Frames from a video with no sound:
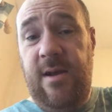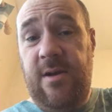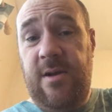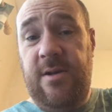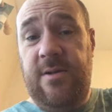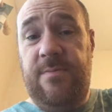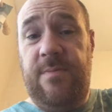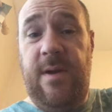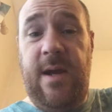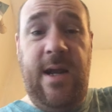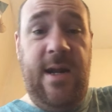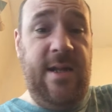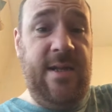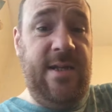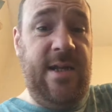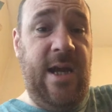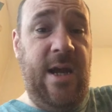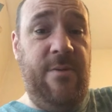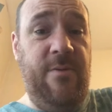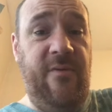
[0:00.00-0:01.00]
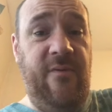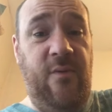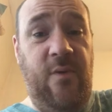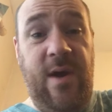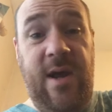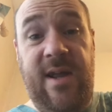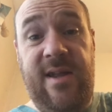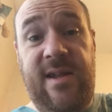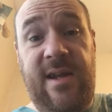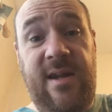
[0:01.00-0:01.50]
As by the time you've
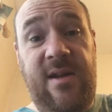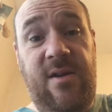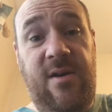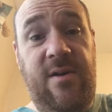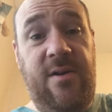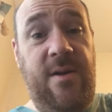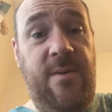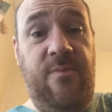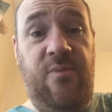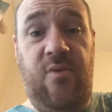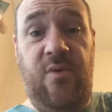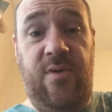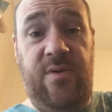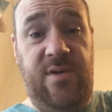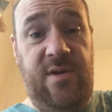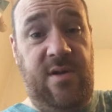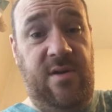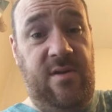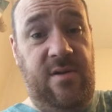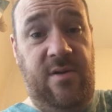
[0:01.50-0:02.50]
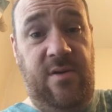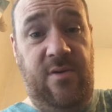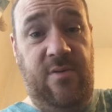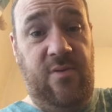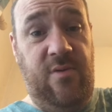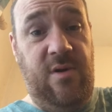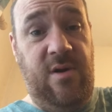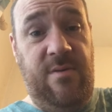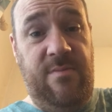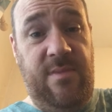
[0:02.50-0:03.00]
waited that long, your brew's got
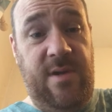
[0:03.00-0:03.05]
lukewarm,